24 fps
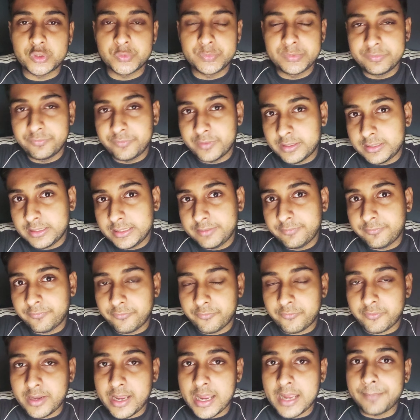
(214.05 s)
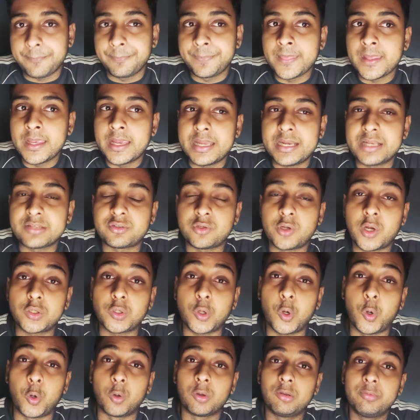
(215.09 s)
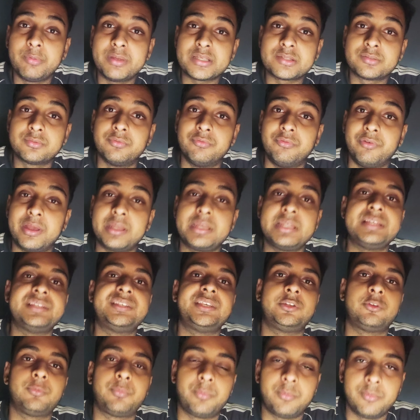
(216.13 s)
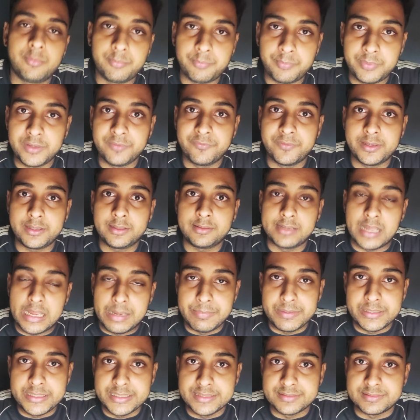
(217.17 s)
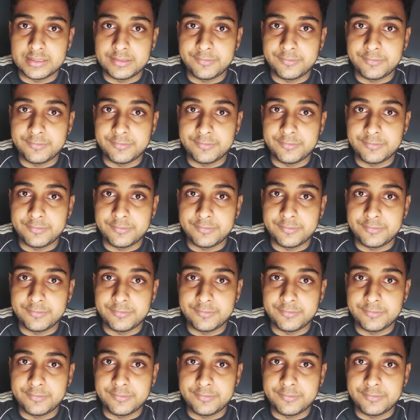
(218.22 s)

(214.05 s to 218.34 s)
To be very frank, it is not always very easy to prevent diabetes.